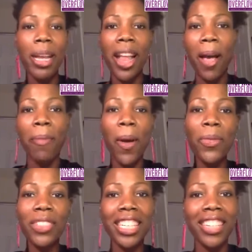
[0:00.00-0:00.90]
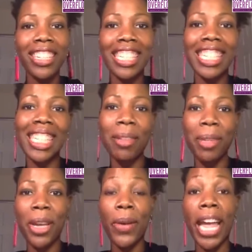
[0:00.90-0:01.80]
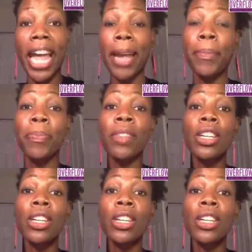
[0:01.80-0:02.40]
But hopefully you can see me okay.